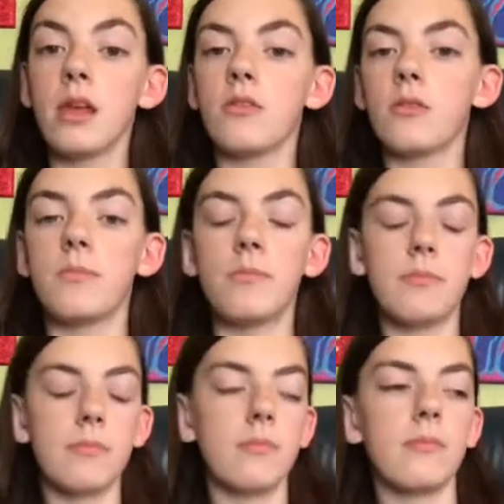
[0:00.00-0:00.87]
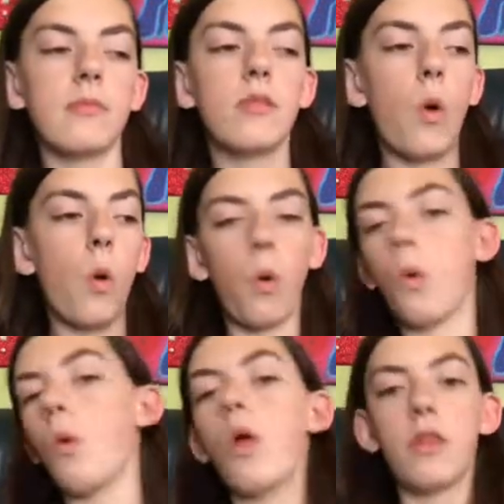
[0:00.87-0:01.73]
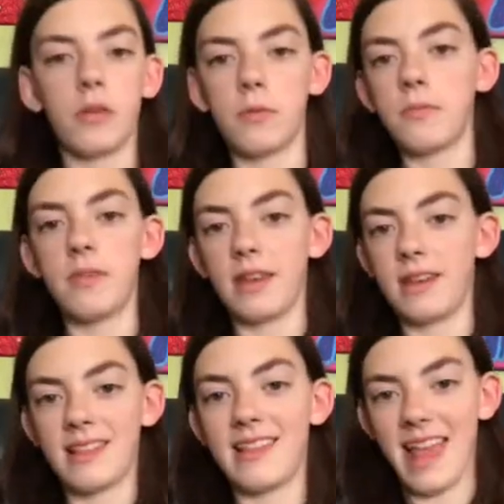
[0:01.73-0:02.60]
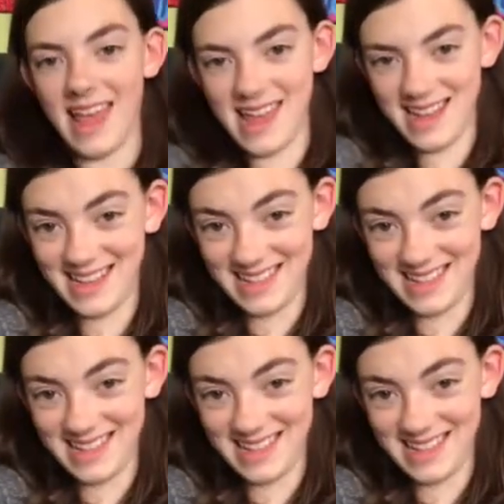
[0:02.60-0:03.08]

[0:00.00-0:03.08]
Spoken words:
just this whole other thing to say.